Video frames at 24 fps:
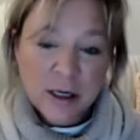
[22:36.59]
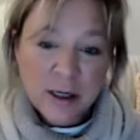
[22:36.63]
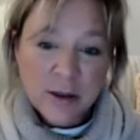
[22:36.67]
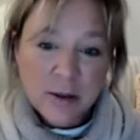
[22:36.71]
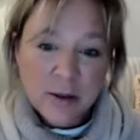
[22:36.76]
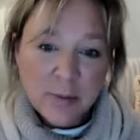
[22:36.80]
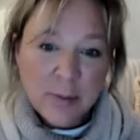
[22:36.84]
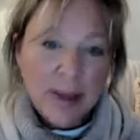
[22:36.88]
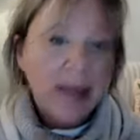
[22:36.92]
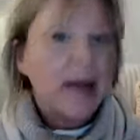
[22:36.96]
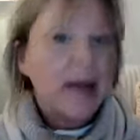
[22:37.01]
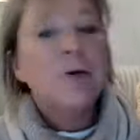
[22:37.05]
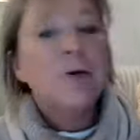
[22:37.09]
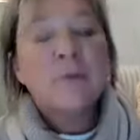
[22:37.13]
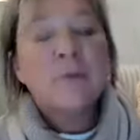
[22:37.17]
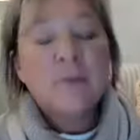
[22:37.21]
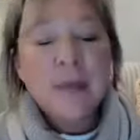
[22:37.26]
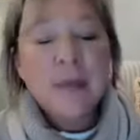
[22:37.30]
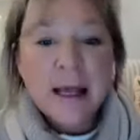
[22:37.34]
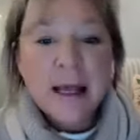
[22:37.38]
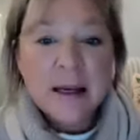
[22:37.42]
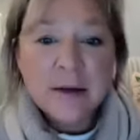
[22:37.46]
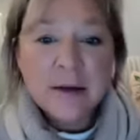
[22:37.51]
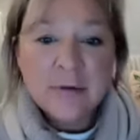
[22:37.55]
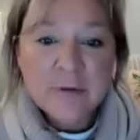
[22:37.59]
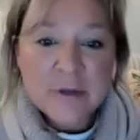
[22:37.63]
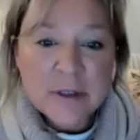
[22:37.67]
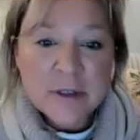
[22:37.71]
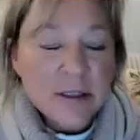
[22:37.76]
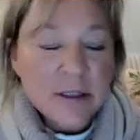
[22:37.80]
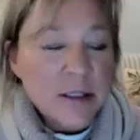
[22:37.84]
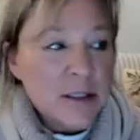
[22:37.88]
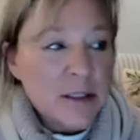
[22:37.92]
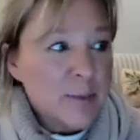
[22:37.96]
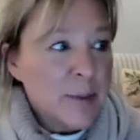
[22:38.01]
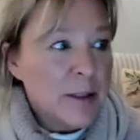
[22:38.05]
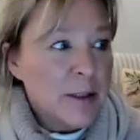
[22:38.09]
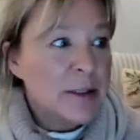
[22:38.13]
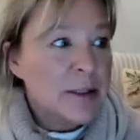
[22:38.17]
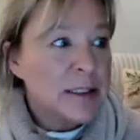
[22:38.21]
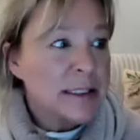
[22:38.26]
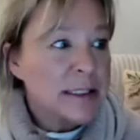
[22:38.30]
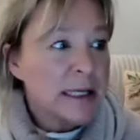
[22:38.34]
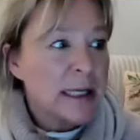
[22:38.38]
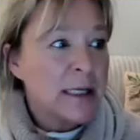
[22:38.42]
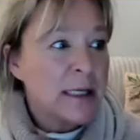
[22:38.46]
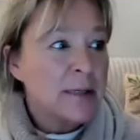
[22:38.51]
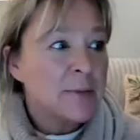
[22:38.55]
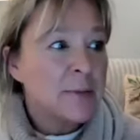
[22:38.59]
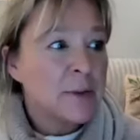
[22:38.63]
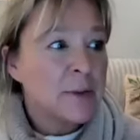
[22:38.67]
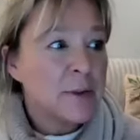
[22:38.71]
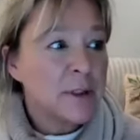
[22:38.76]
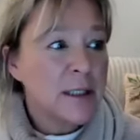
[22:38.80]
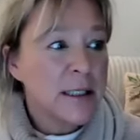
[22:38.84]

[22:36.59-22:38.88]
The power of the elephant as a spirit animal